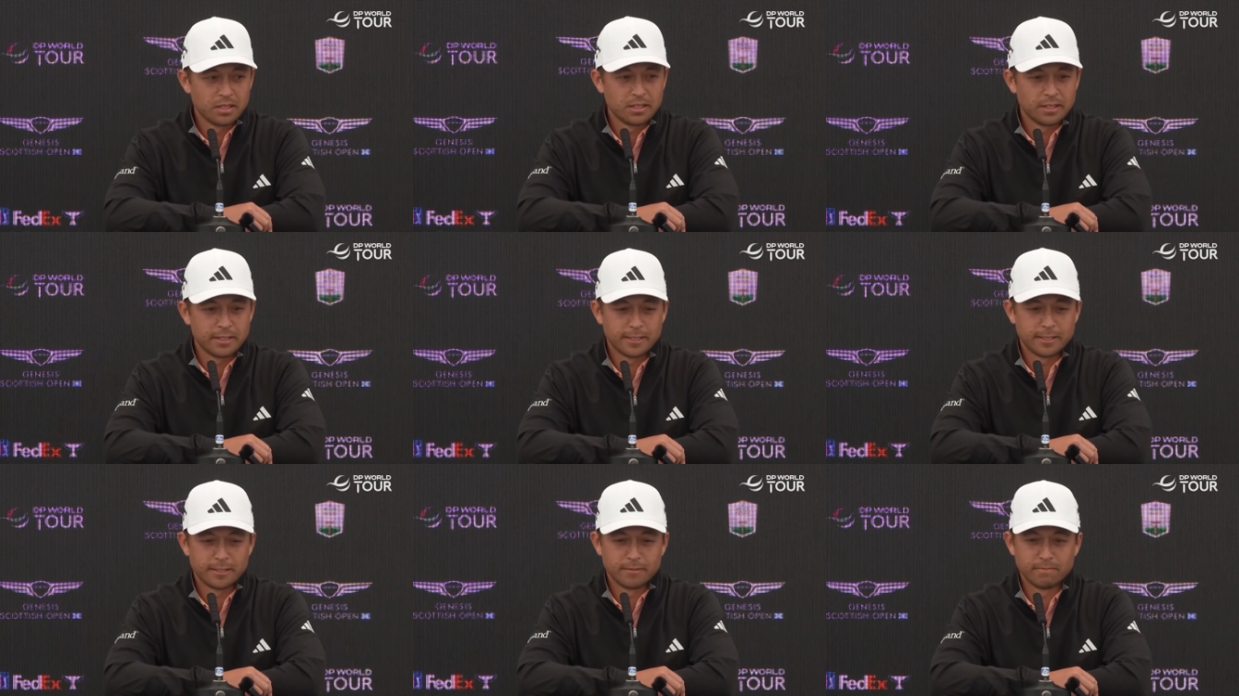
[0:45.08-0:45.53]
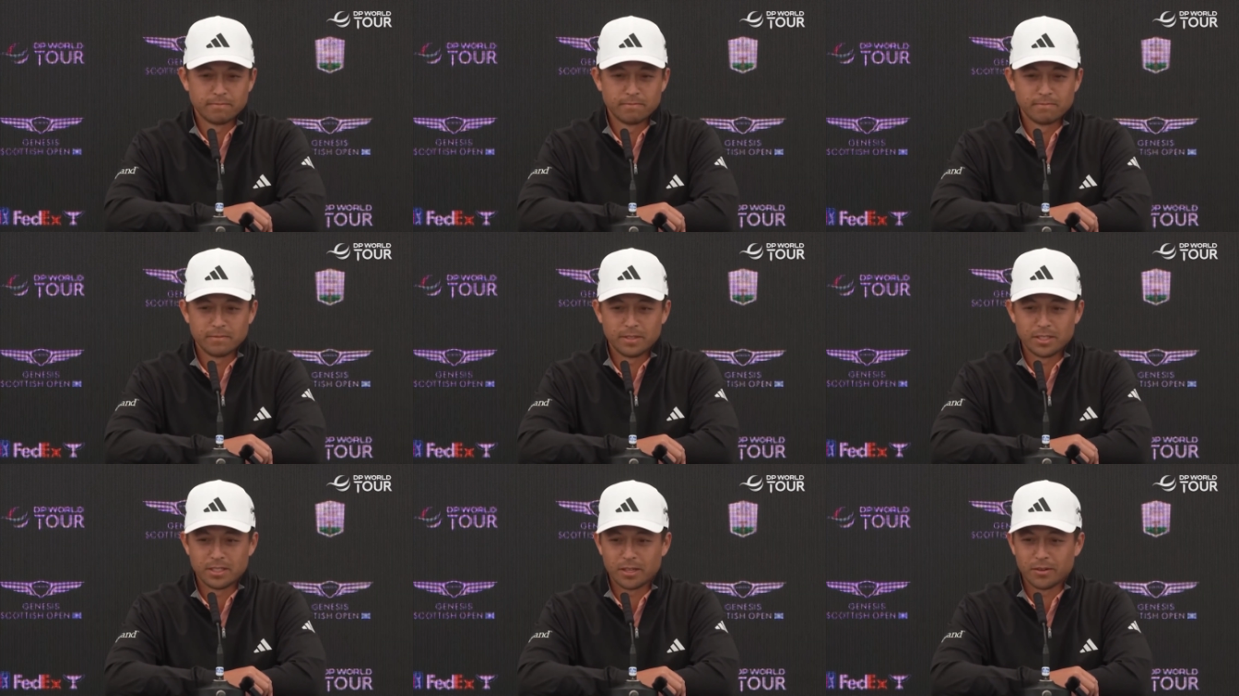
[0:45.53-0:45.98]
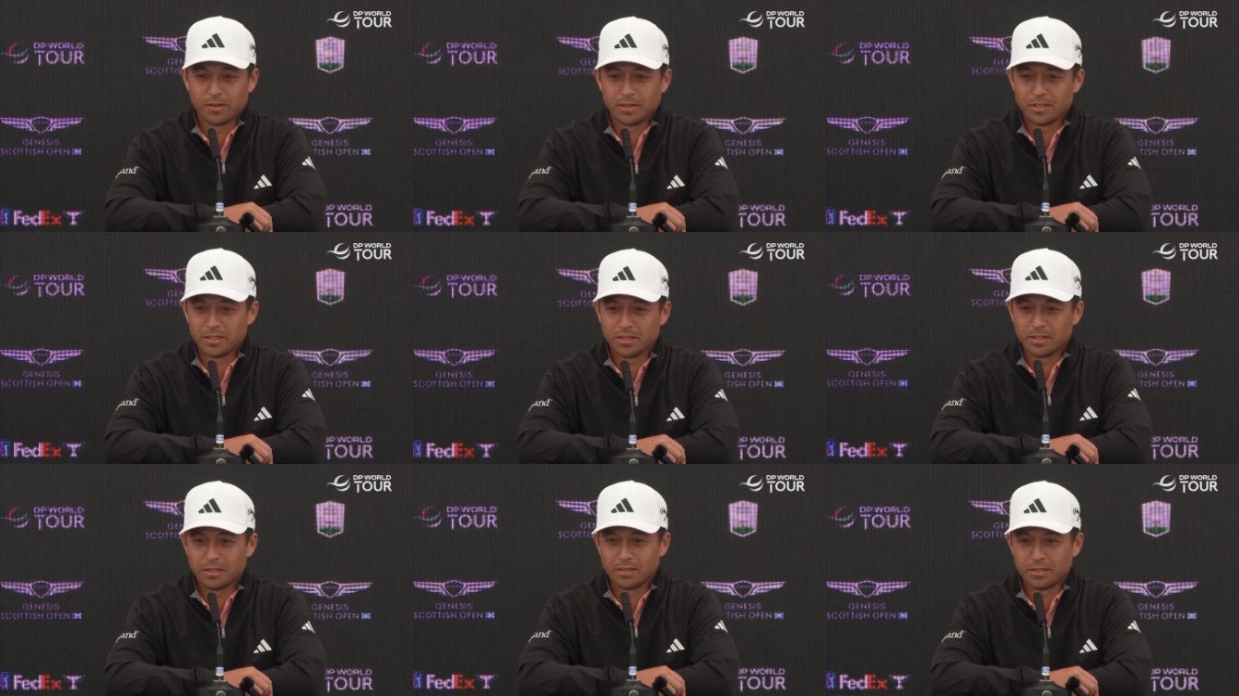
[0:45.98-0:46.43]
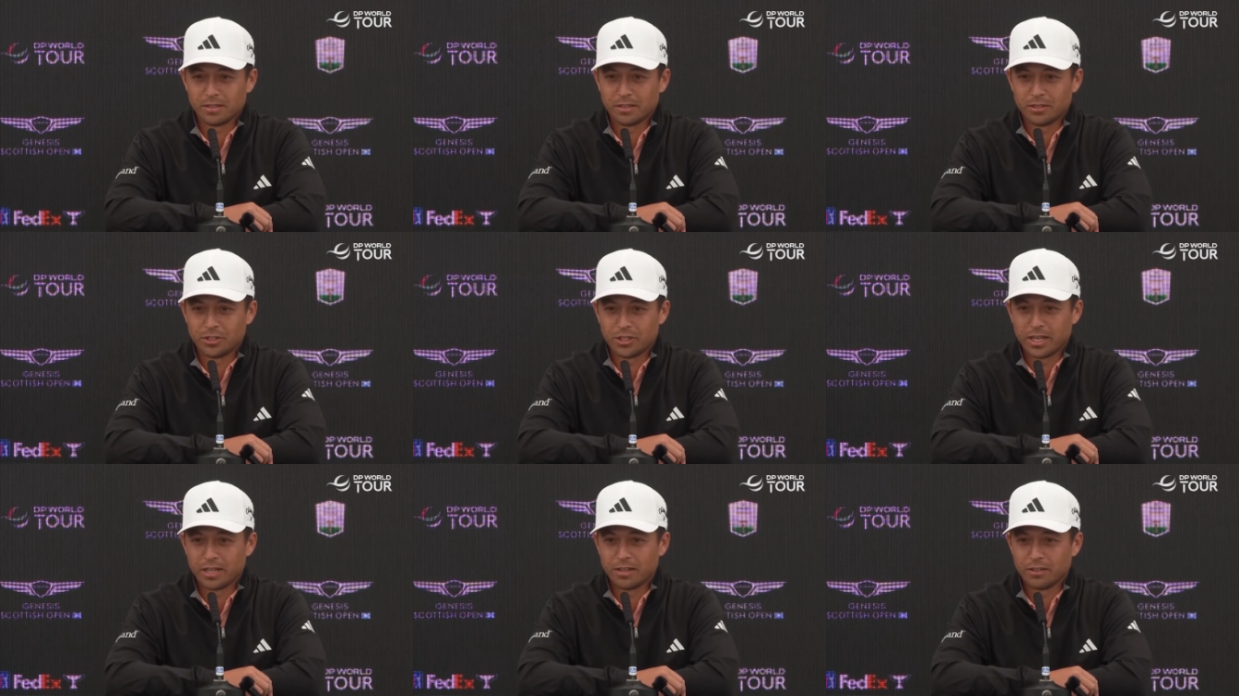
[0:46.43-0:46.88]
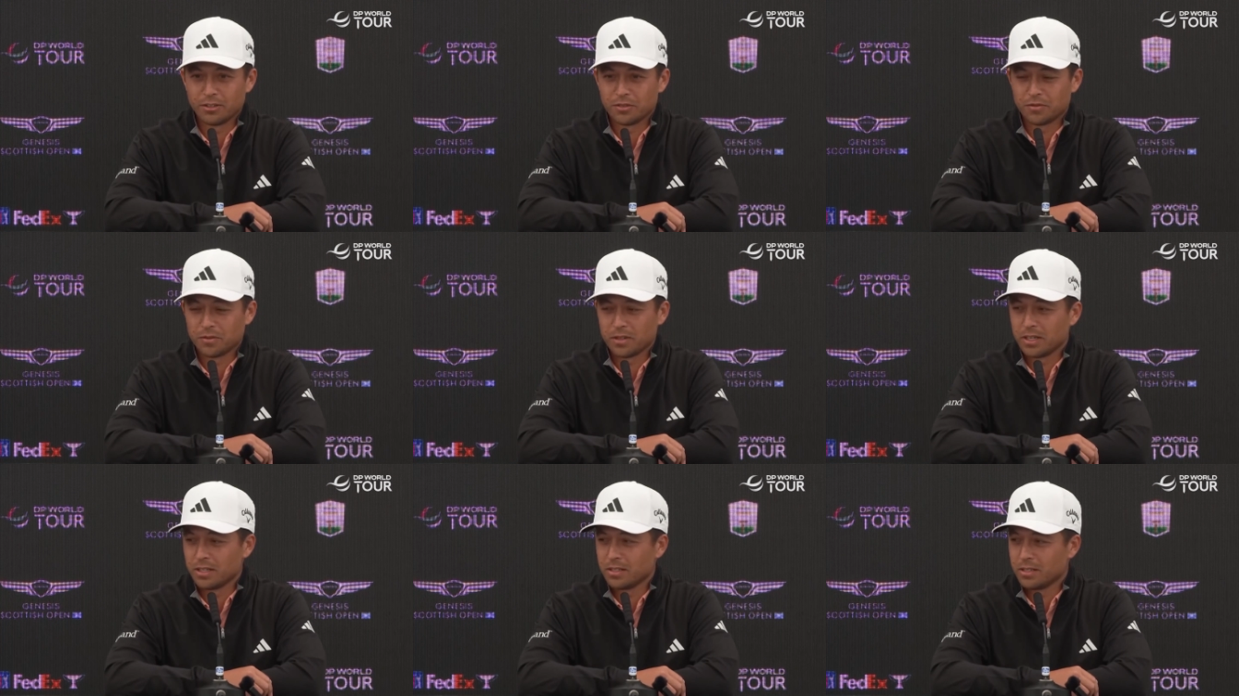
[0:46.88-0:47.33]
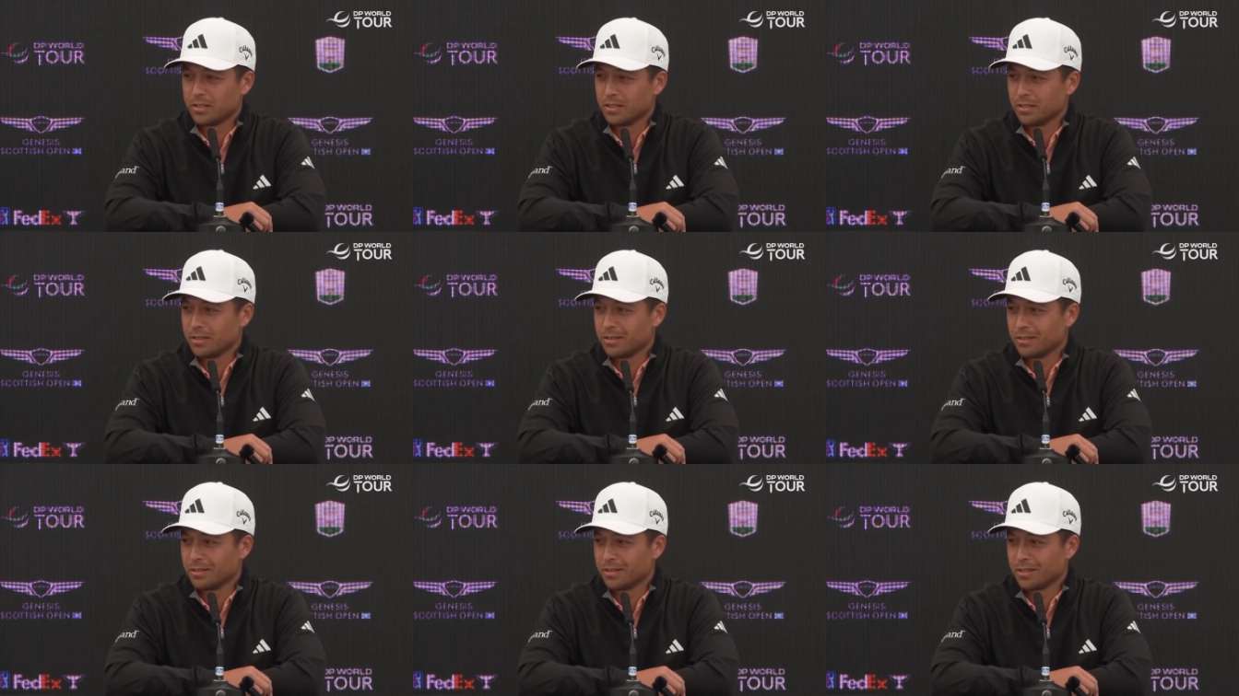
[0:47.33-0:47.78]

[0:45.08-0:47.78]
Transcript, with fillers: um, it's always a, a, challenge for us and